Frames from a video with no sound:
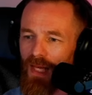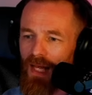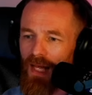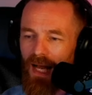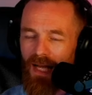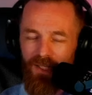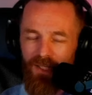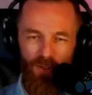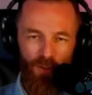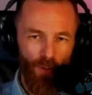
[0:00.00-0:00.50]

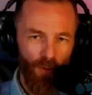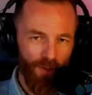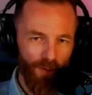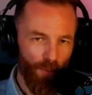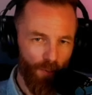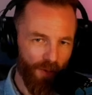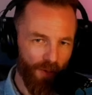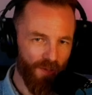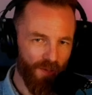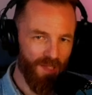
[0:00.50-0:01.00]
I told you
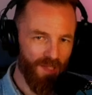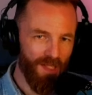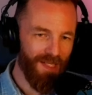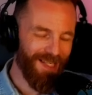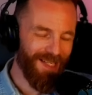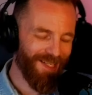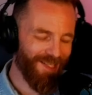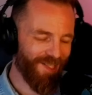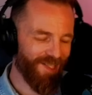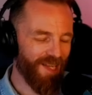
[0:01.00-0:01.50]
one could see the
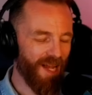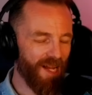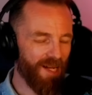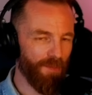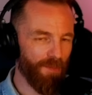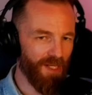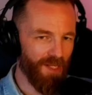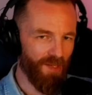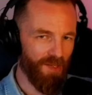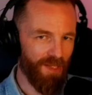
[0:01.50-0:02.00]

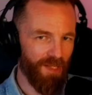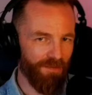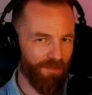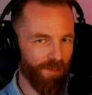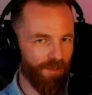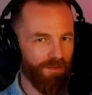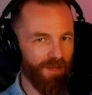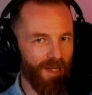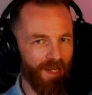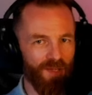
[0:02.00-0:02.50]
excitement in Stephen's
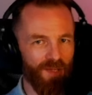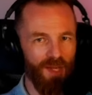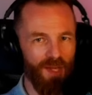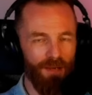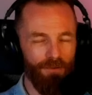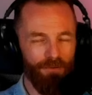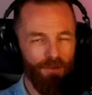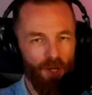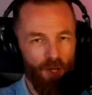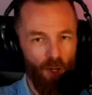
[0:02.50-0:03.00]
face, and
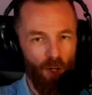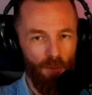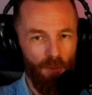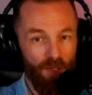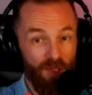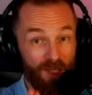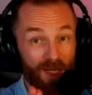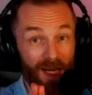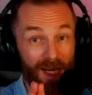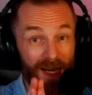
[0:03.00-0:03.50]
therefore I always
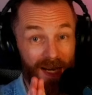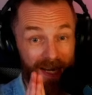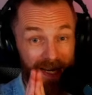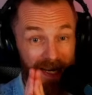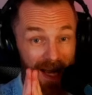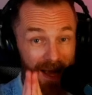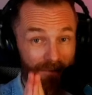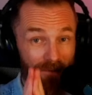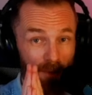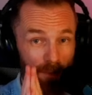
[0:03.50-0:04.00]
say
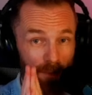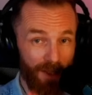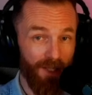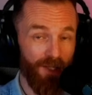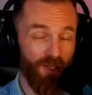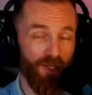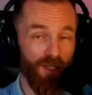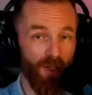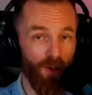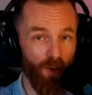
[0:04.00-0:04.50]
never
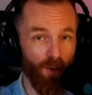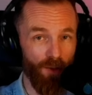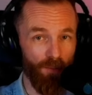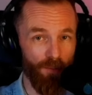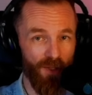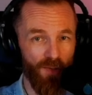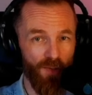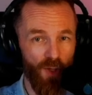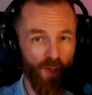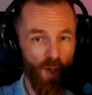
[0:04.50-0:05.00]
pitch alone,
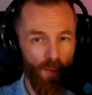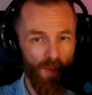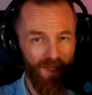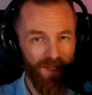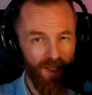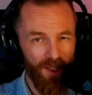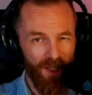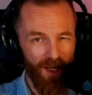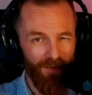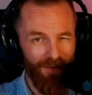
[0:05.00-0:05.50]
because you always
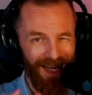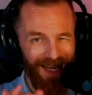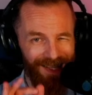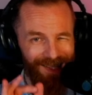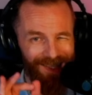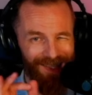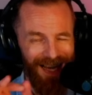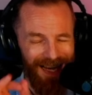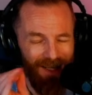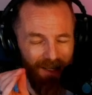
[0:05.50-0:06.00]
need to have a
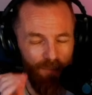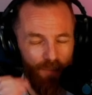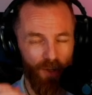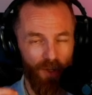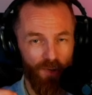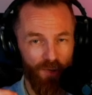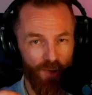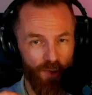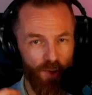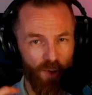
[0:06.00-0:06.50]
second
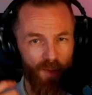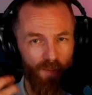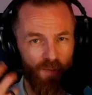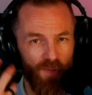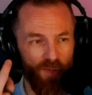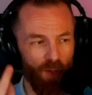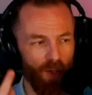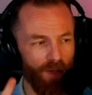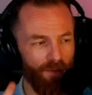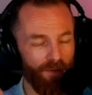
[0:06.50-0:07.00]
person to
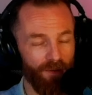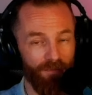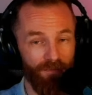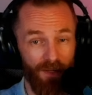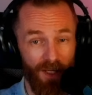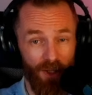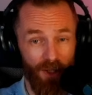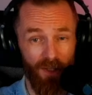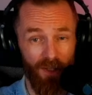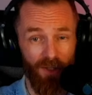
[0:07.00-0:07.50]
observe the
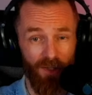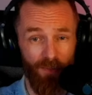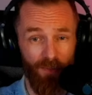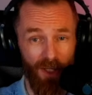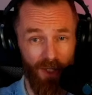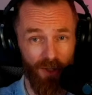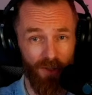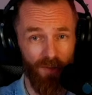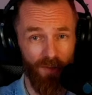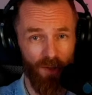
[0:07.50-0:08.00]
facial
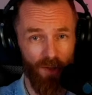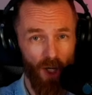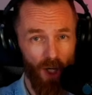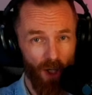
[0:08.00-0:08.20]
expressions.